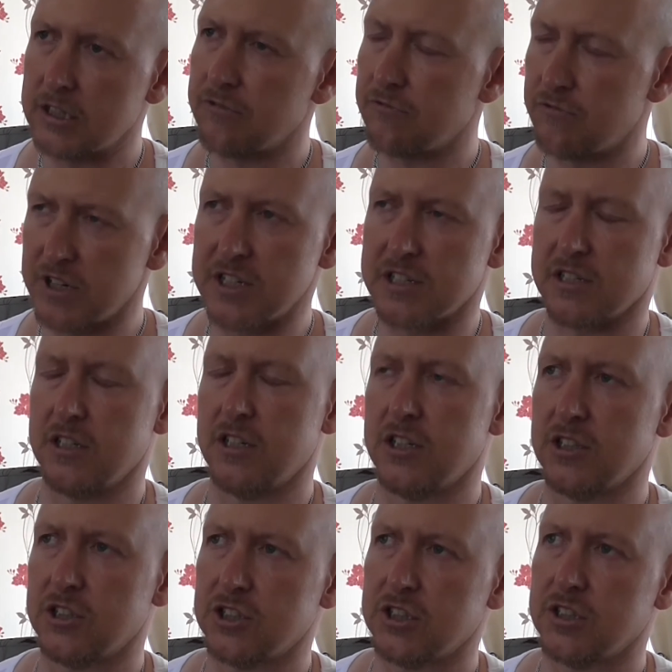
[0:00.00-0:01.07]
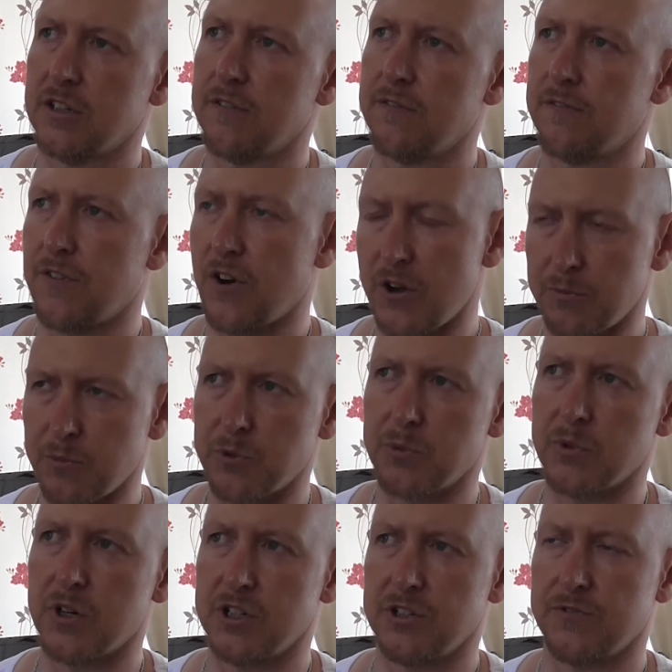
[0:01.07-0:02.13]
research, find what
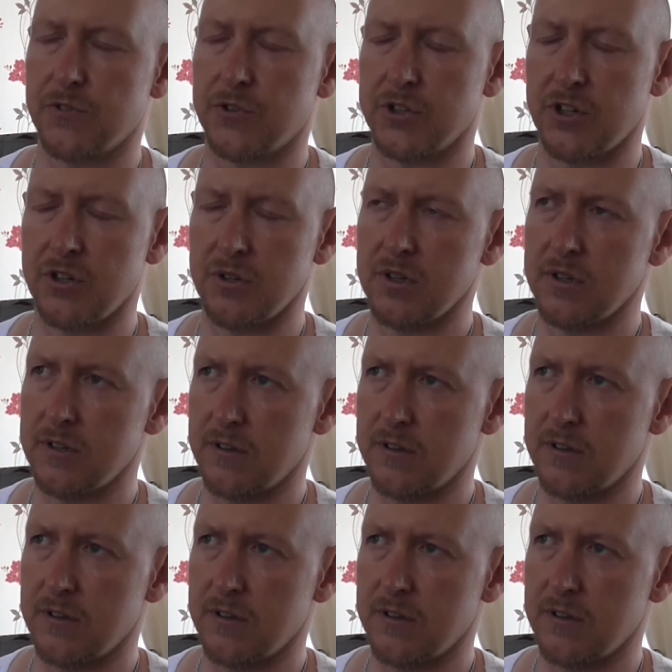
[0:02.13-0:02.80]
works for you.